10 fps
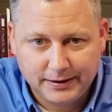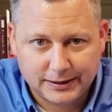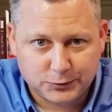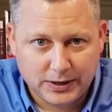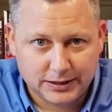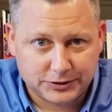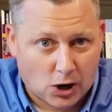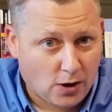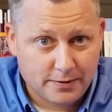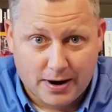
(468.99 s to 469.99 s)
as well as
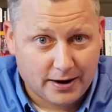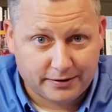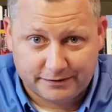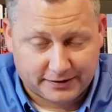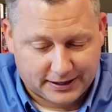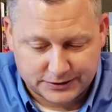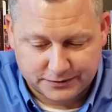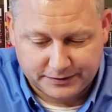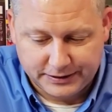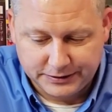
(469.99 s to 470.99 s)
all the modern
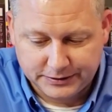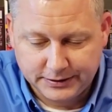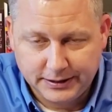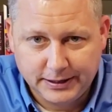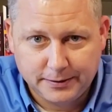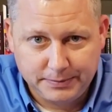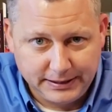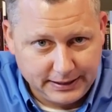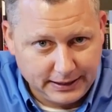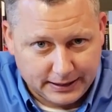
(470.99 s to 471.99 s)
philosophies,
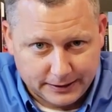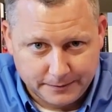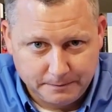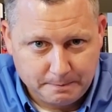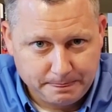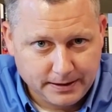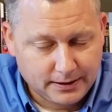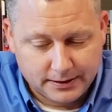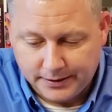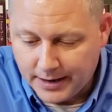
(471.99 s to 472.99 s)
begin
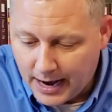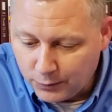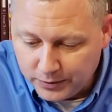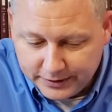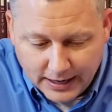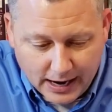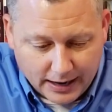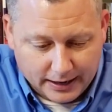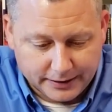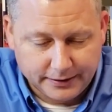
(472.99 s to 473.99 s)
not with
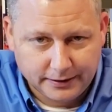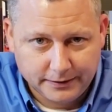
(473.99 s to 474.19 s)
God,